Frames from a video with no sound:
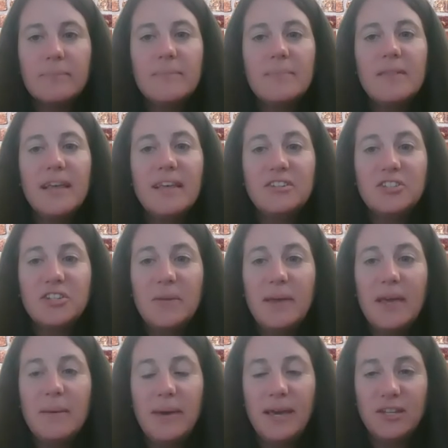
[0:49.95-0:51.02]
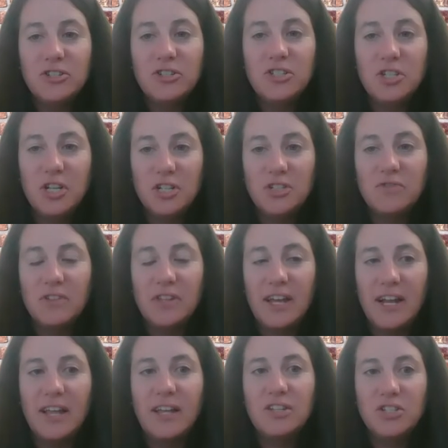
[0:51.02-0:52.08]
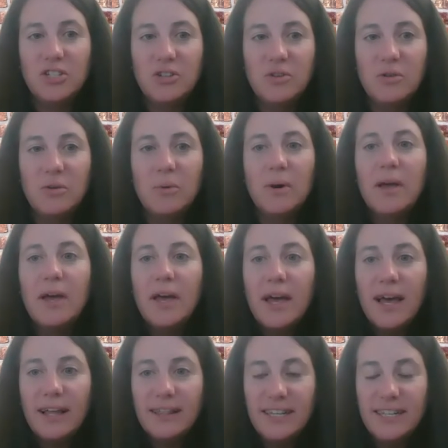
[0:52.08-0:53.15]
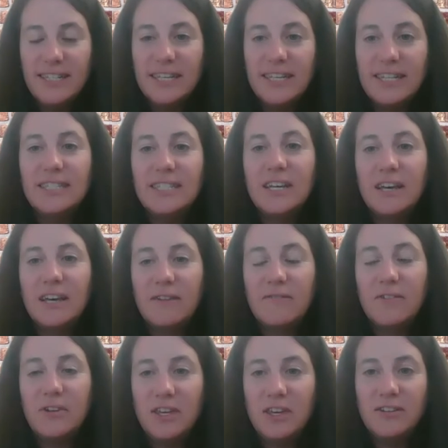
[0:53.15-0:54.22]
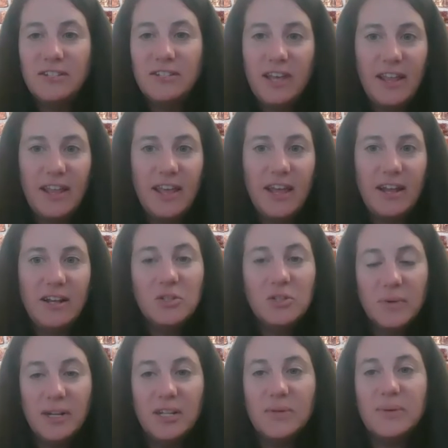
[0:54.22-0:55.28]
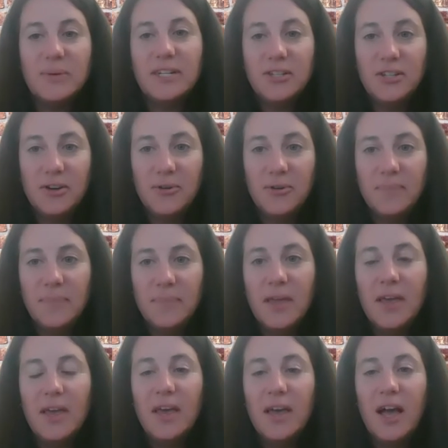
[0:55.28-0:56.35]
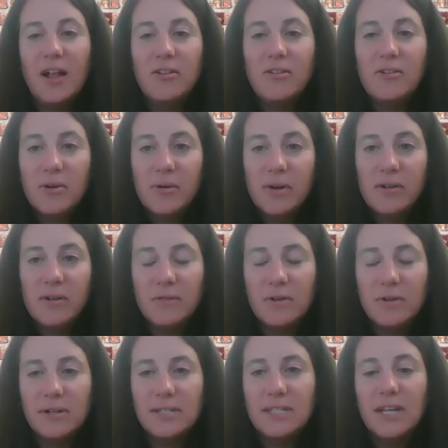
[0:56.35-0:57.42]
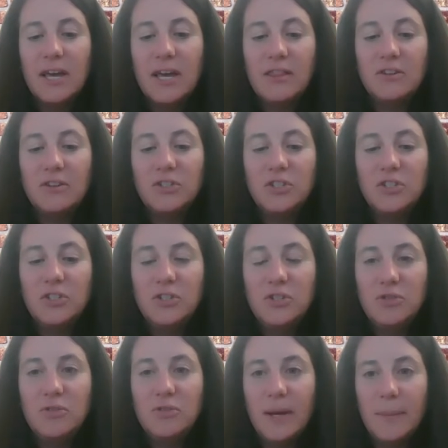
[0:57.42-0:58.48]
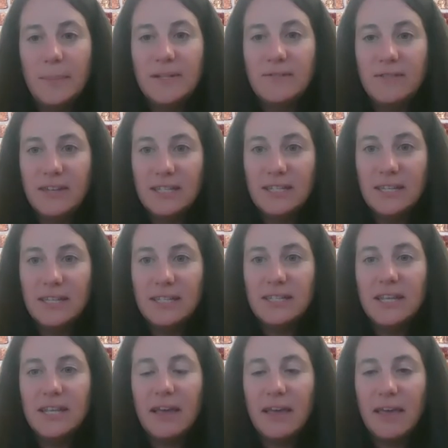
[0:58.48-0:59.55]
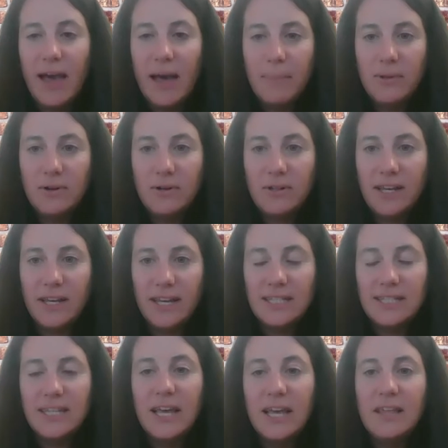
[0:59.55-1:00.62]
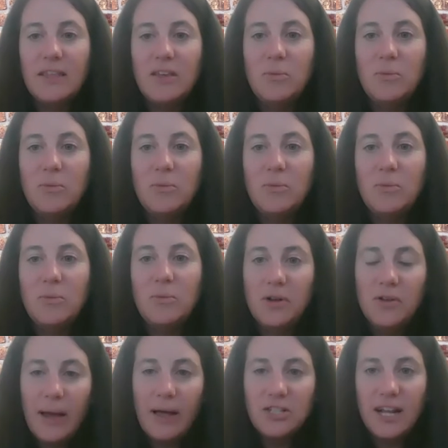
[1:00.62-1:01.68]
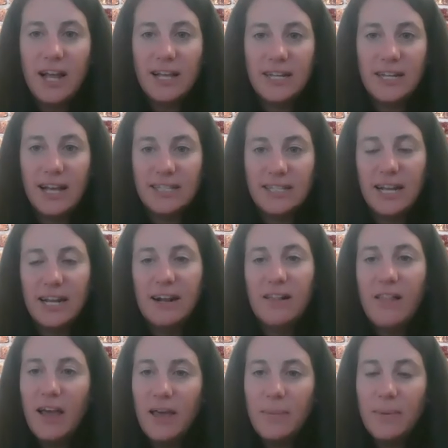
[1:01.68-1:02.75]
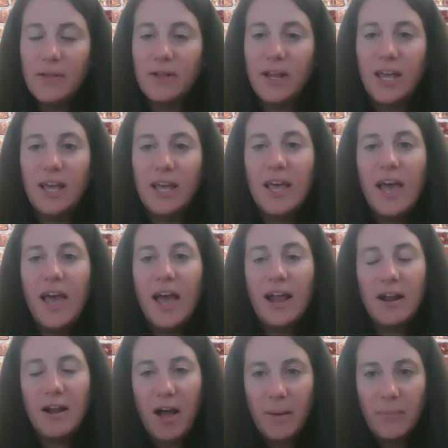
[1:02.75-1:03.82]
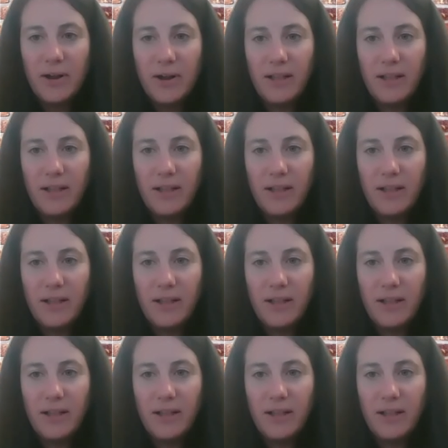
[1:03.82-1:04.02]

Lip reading: And there's going to be a major change relating to leases for years ended 2022. Under the current rules, there's two types of leases: a capital lease that you put on your balance sheet as an asset and a liability, and an operating